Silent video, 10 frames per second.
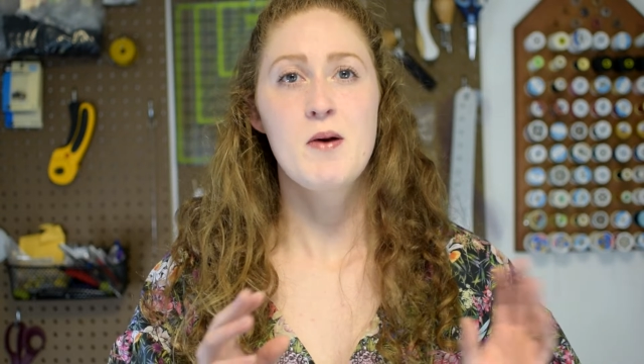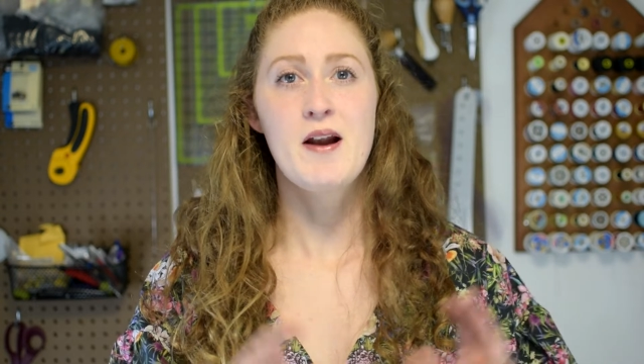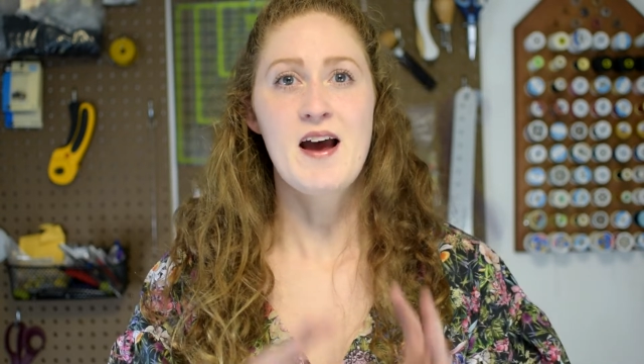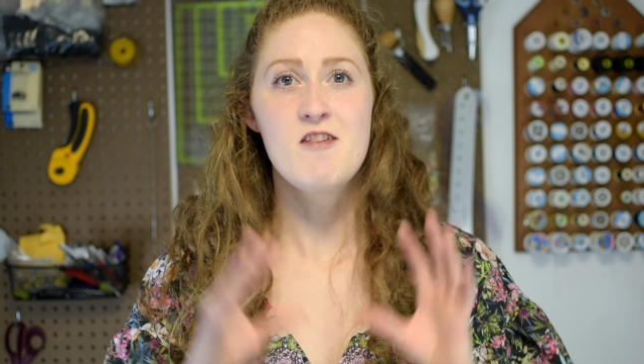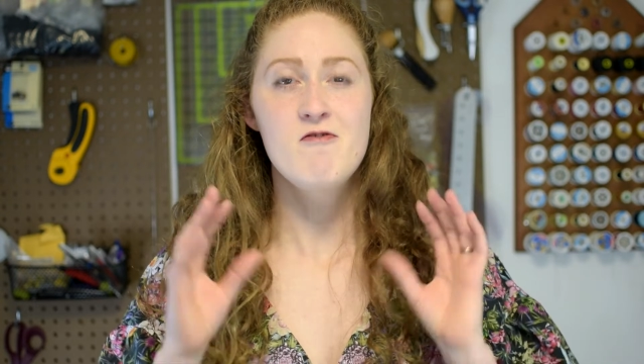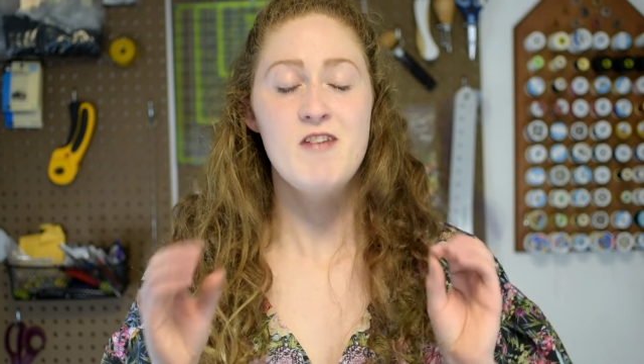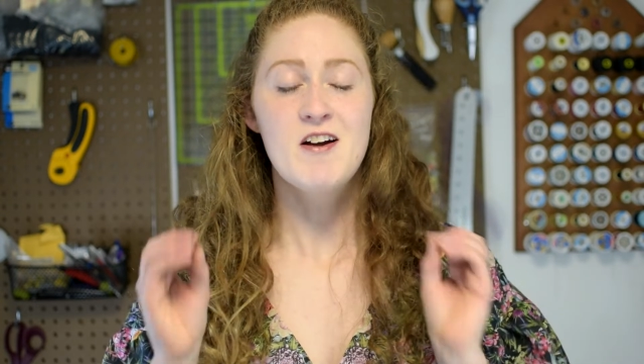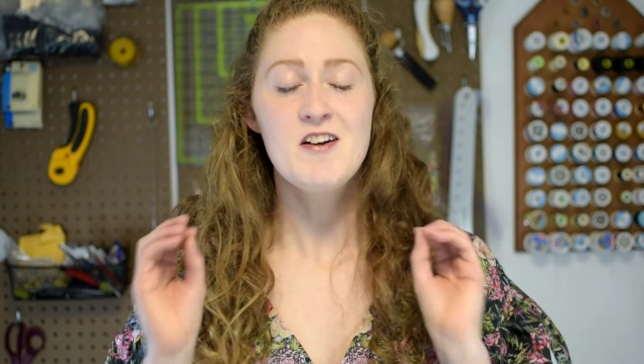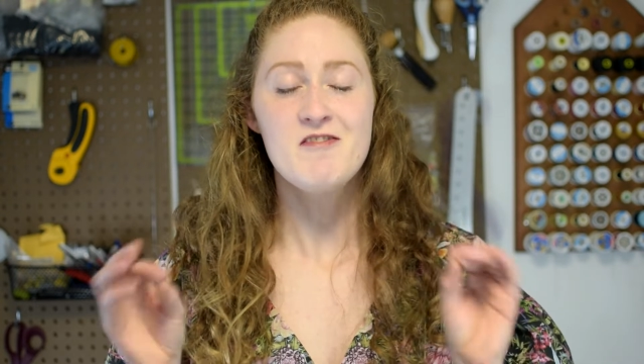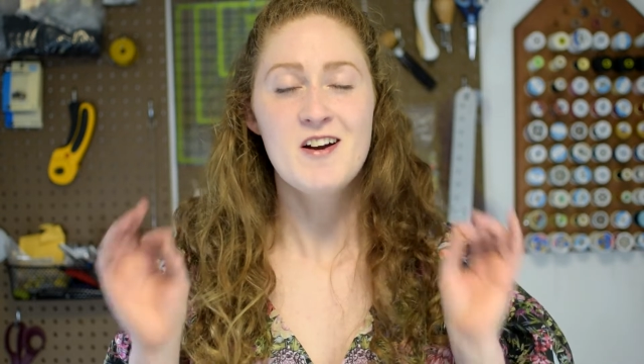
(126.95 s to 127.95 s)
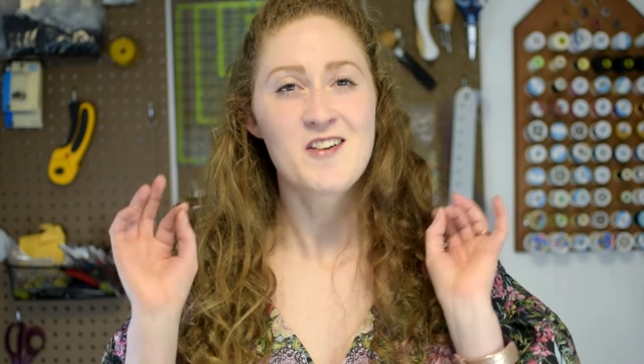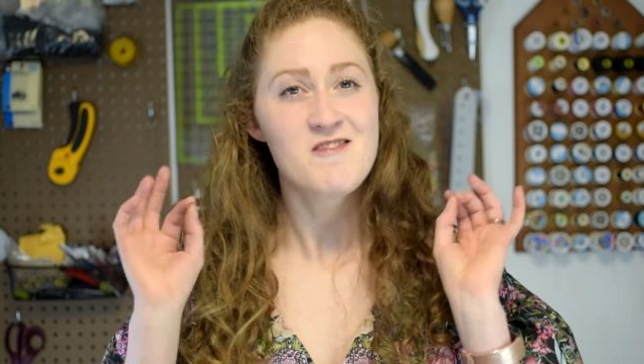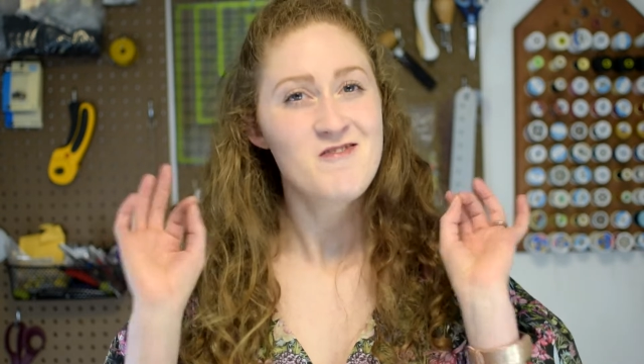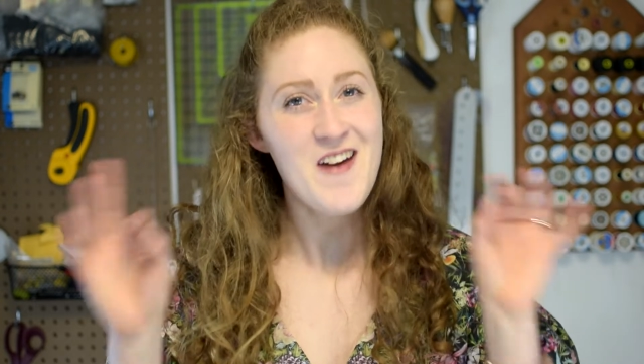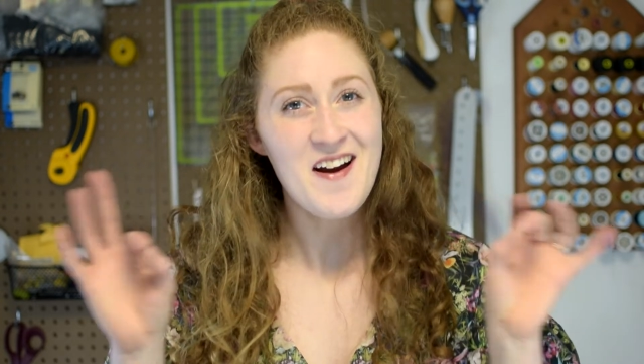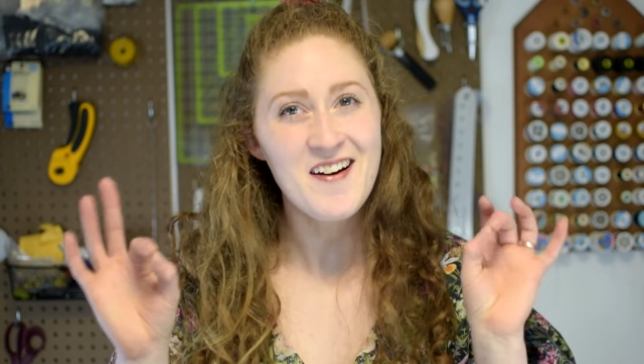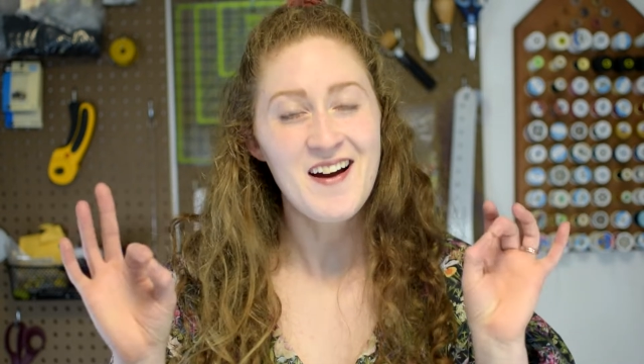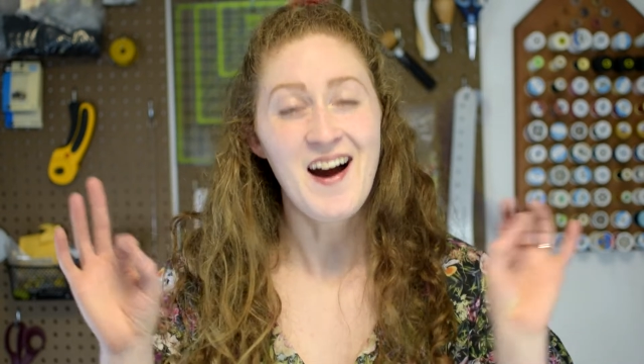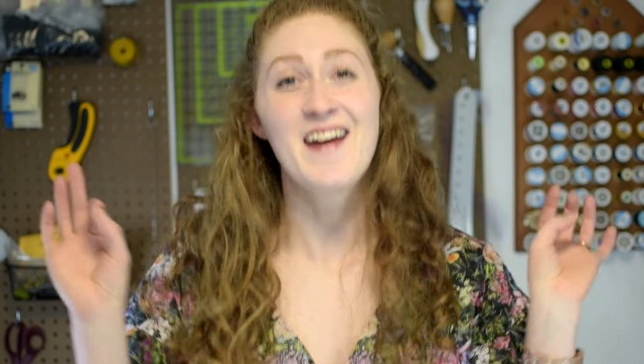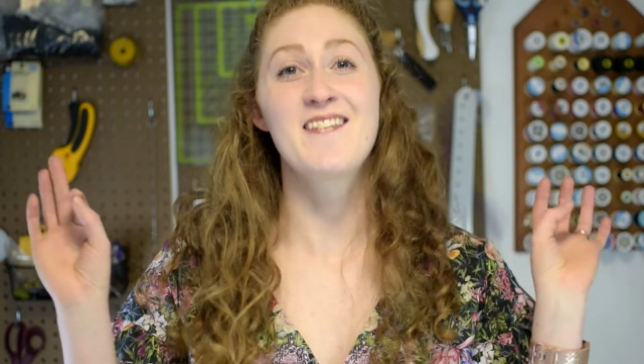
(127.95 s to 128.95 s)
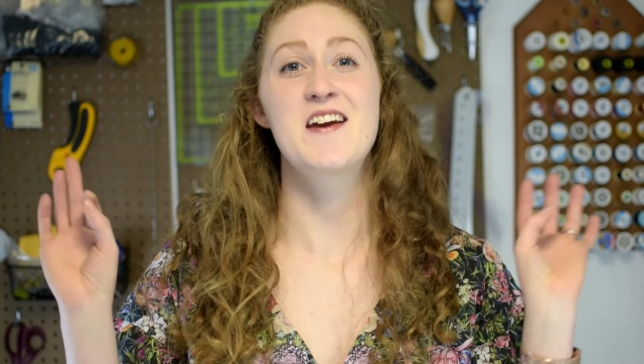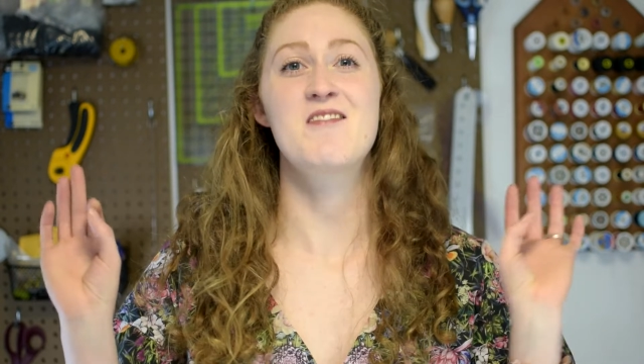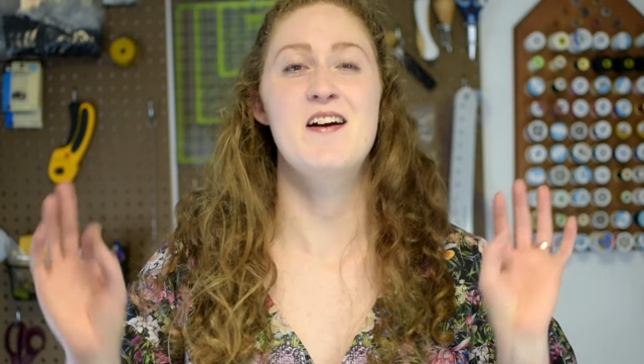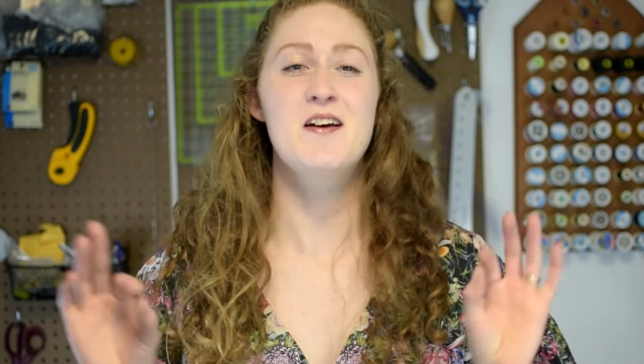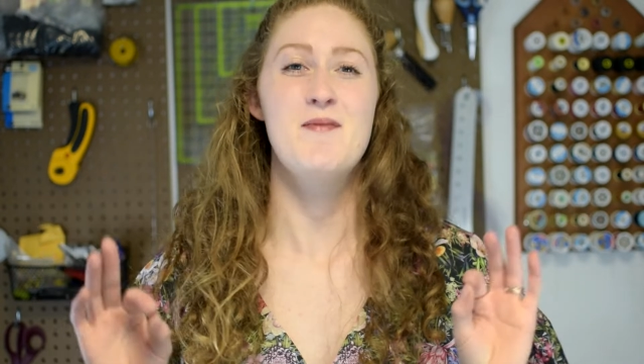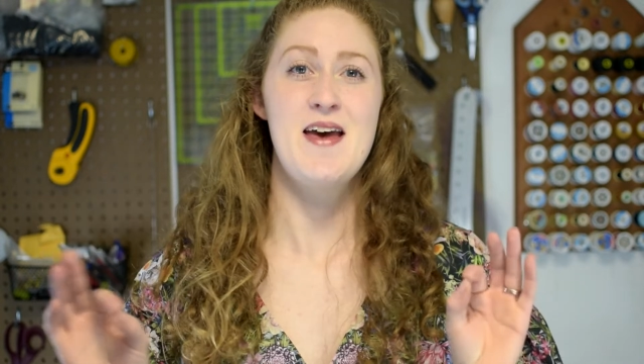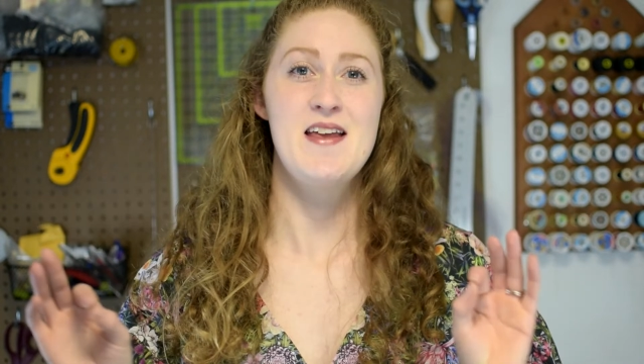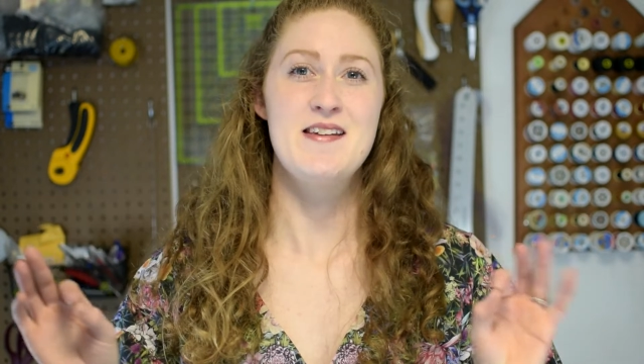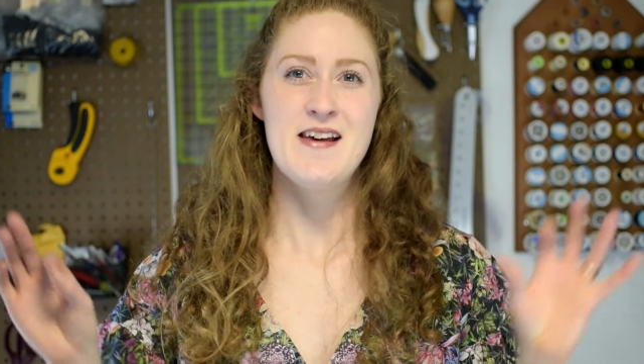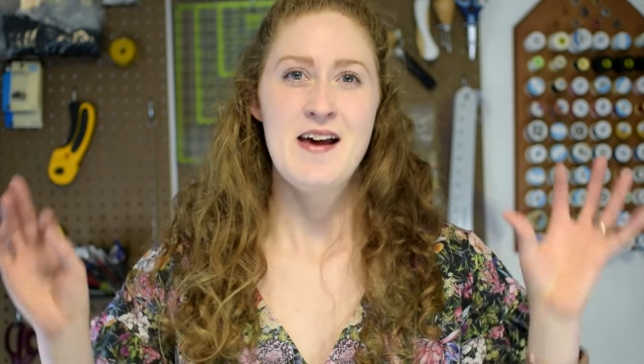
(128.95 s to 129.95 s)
but I very, very, very highly recommend